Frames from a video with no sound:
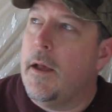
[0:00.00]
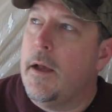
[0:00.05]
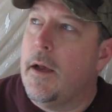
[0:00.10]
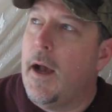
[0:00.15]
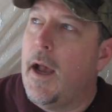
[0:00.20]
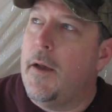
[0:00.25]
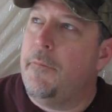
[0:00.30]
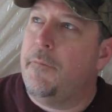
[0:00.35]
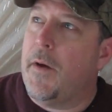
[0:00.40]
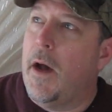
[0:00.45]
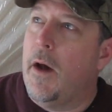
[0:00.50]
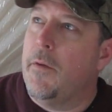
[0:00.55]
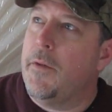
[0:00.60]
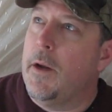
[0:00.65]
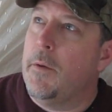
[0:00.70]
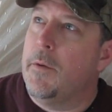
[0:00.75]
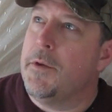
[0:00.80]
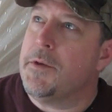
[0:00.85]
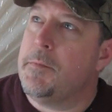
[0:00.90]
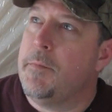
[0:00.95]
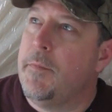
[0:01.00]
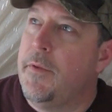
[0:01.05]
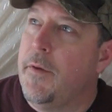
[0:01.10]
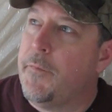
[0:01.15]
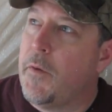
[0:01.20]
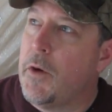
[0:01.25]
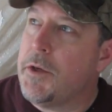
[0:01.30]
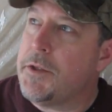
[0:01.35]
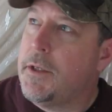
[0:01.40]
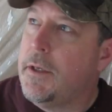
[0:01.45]
I found that was the
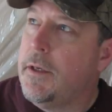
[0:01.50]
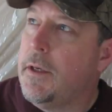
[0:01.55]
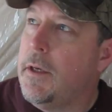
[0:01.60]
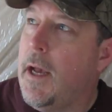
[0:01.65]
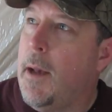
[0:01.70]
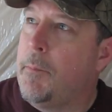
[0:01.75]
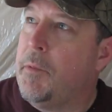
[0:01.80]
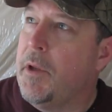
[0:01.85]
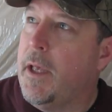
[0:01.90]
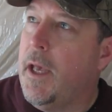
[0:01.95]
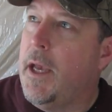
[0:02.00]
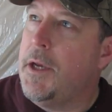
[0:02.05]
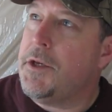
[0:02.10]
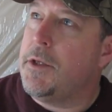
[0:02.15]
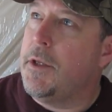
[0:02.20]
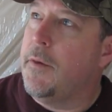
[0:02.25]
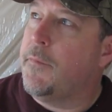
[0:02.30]
first application,